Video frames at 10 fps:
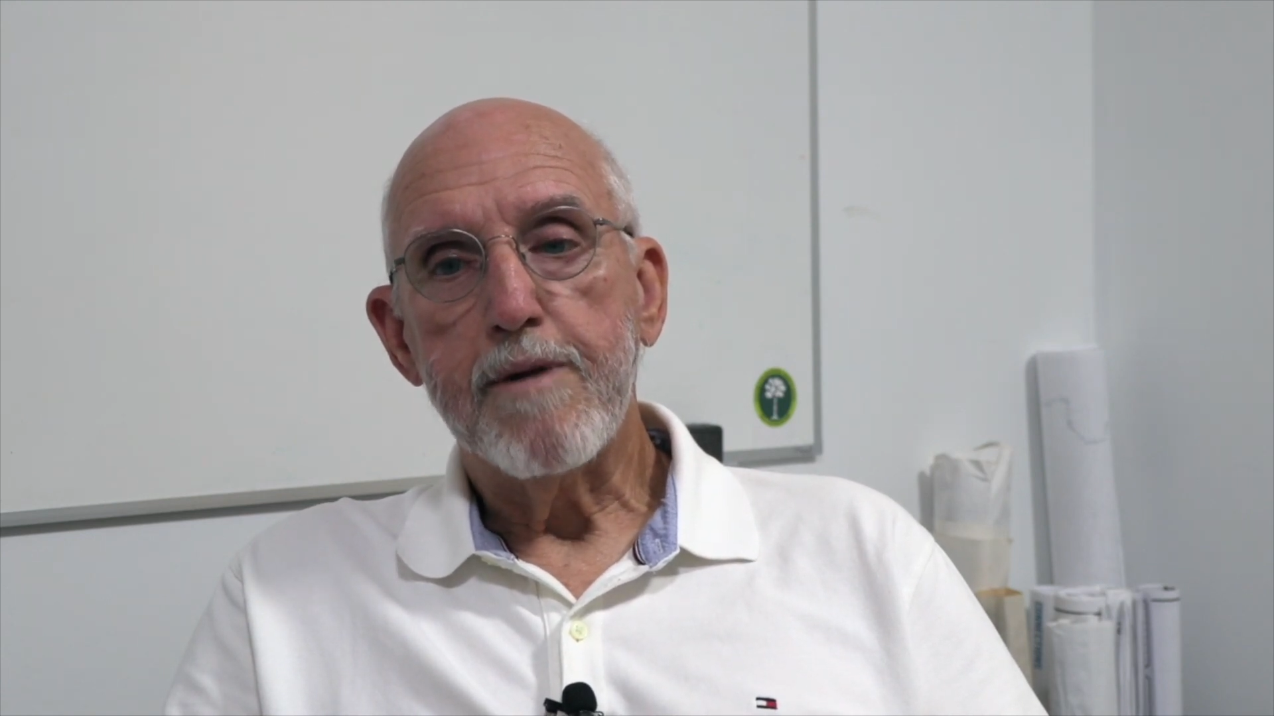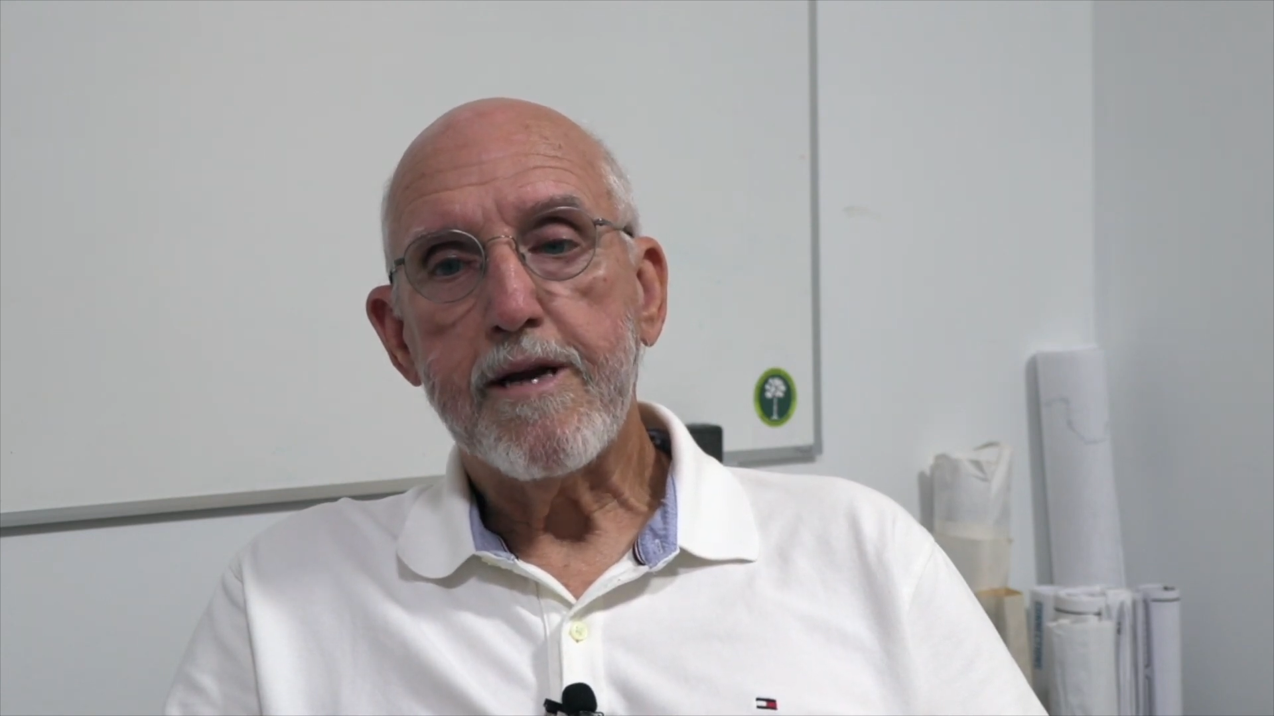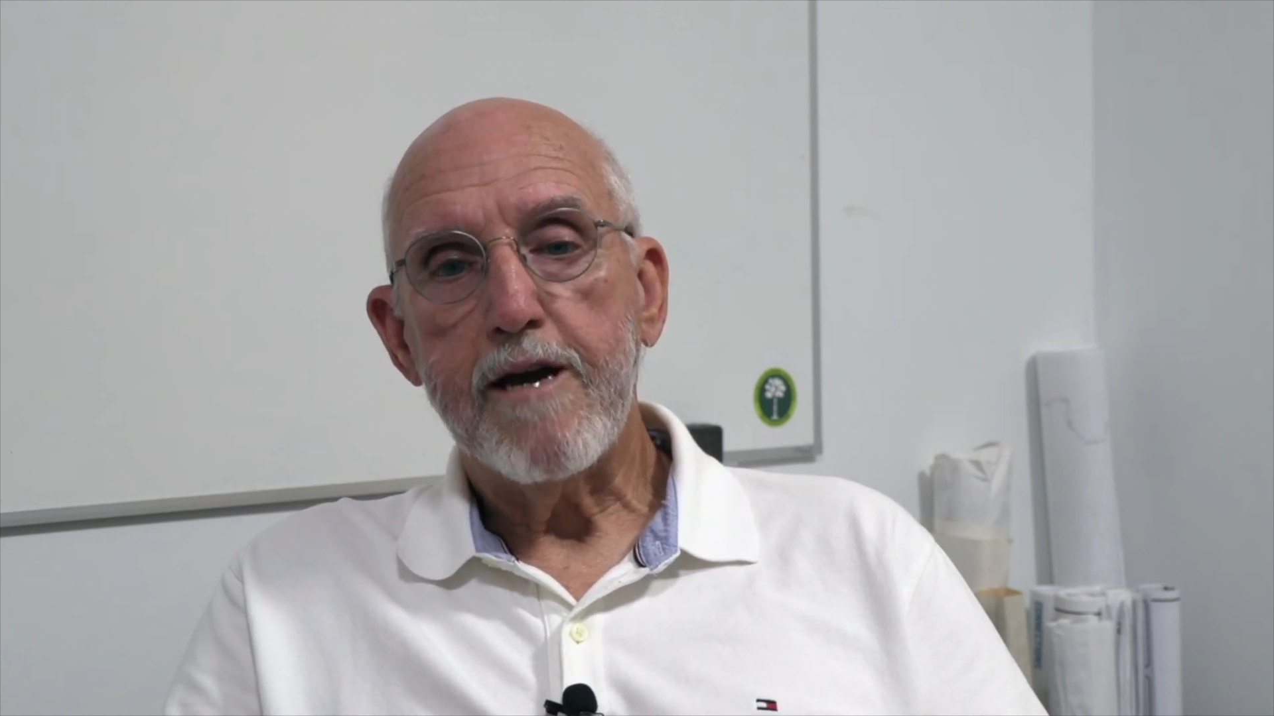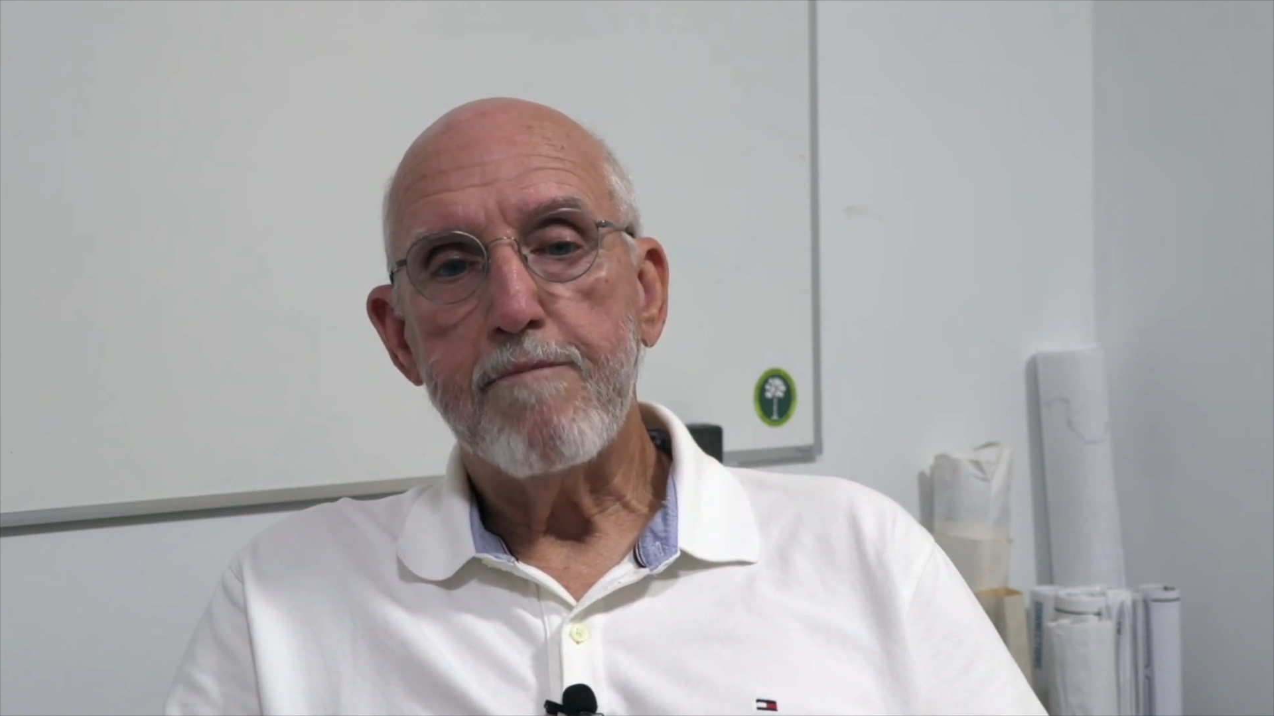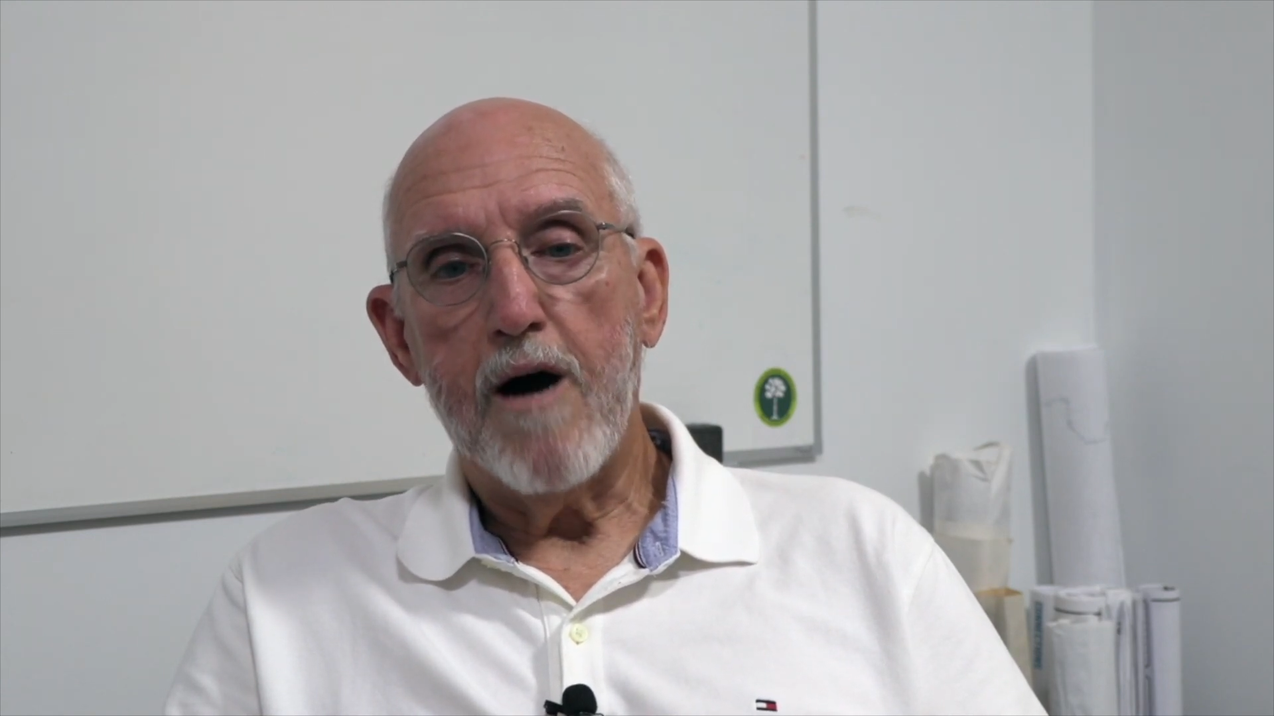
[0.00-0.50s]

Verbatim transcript: became